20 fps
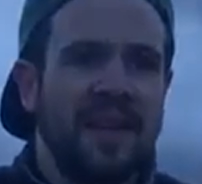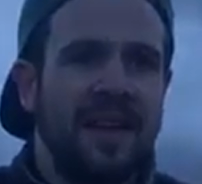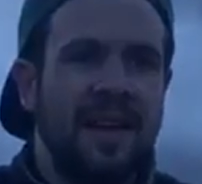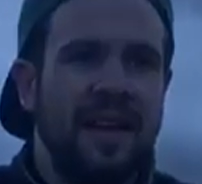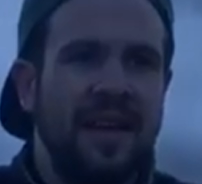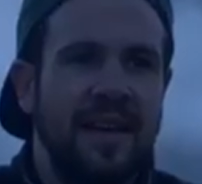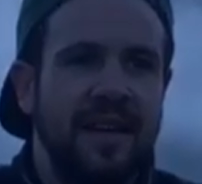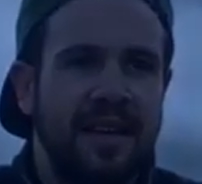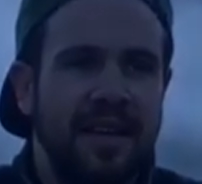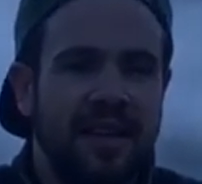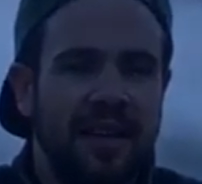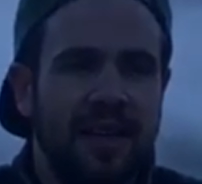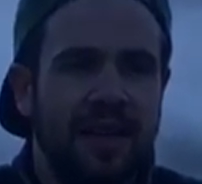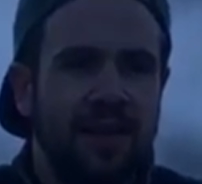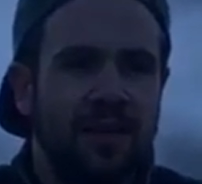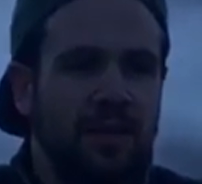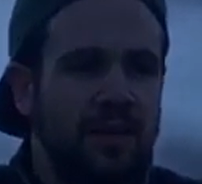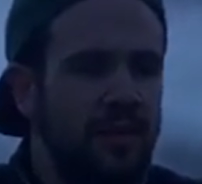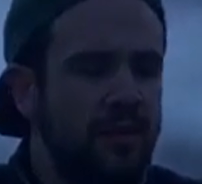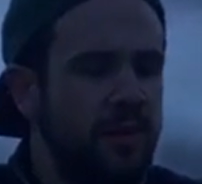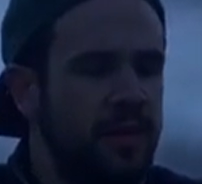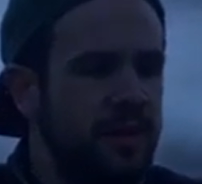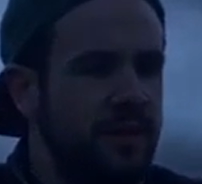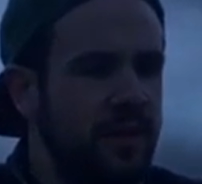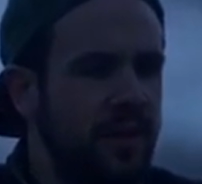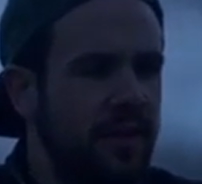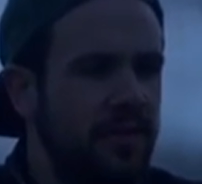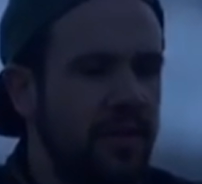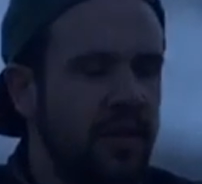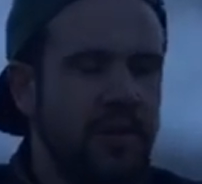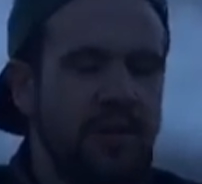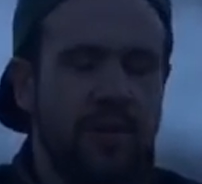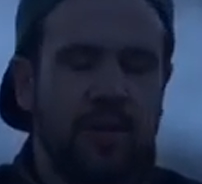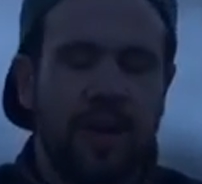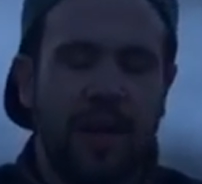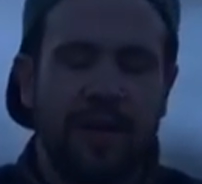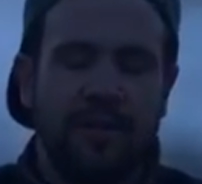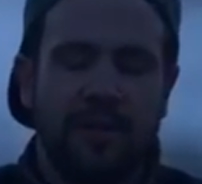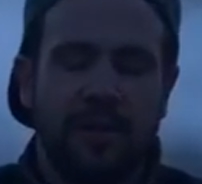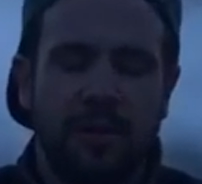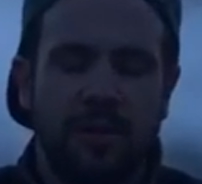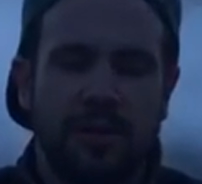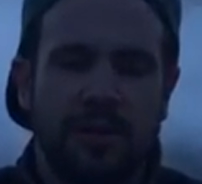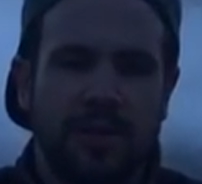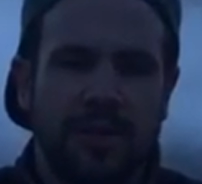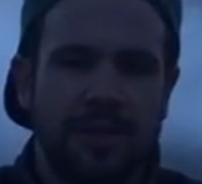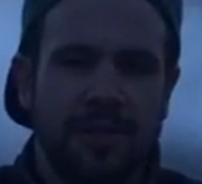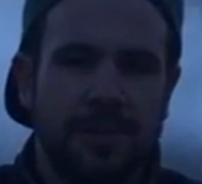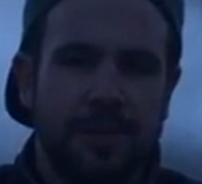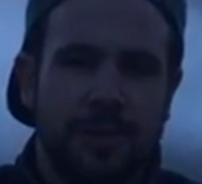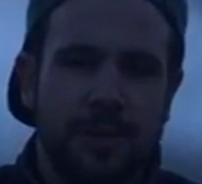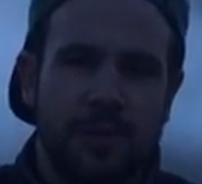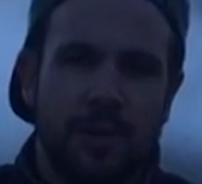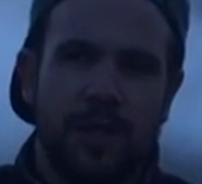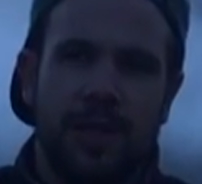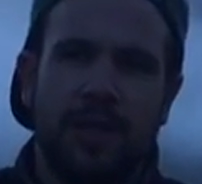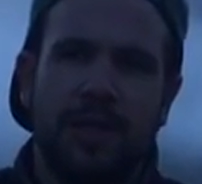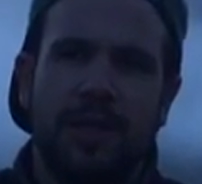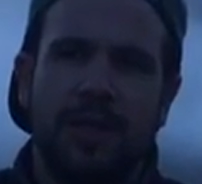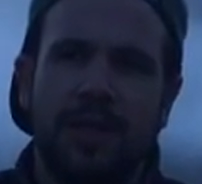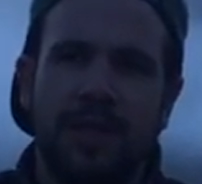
and what did we do after? Oh, the rafting was awesome as well.